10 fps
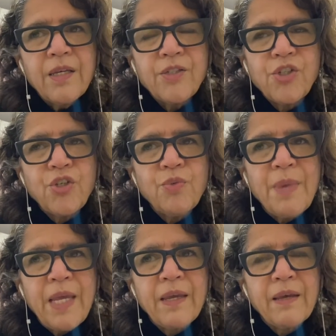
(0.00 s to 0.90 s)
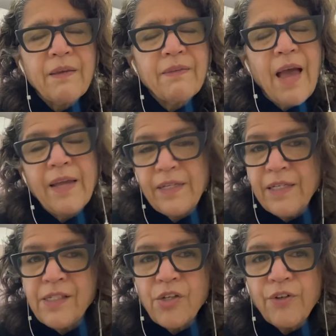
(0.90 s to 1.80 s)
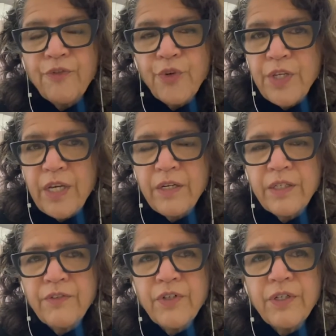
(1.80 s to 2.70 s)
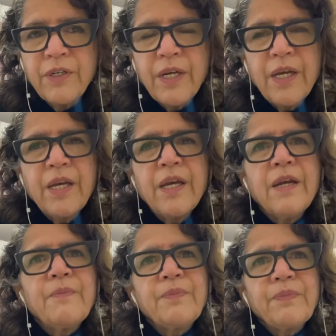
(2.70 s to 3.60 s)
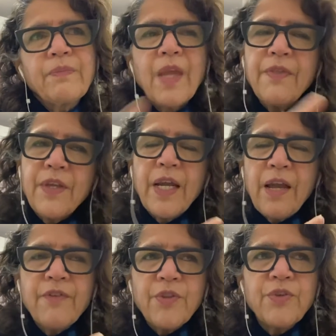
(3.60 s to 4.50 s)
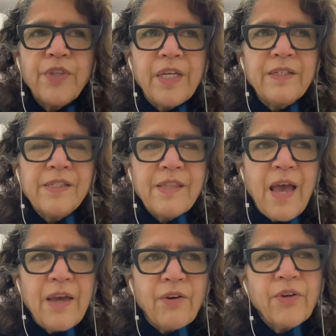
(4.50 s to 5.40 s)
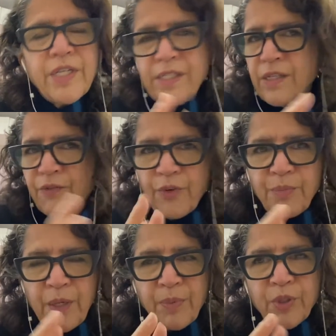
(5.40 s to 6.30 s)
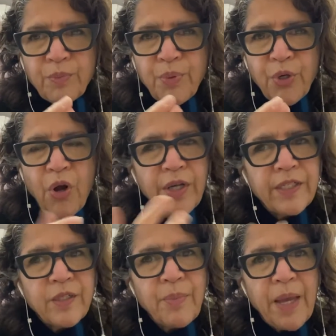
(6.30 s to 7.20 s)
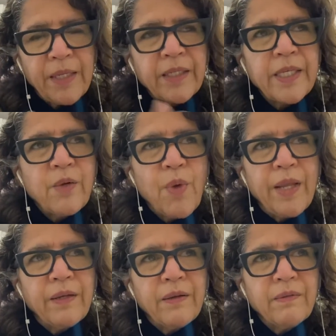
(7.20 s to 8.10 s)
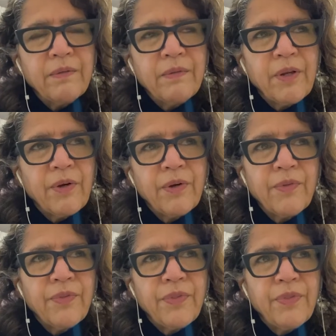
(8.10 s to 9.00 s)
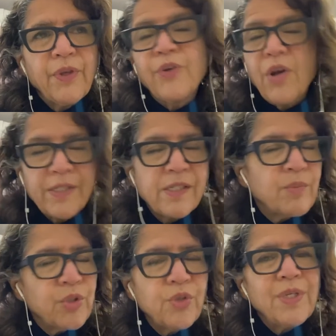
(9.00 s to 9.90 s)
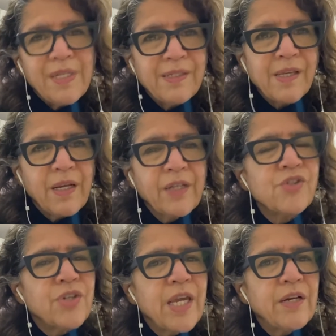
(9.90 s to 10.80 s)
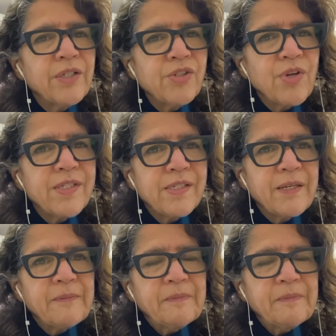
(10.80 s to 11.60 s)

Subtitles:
to make that easier for the caregiver. And then I have other things that are easy for people to put on independently when they're not someone who needs that extra care and dressing.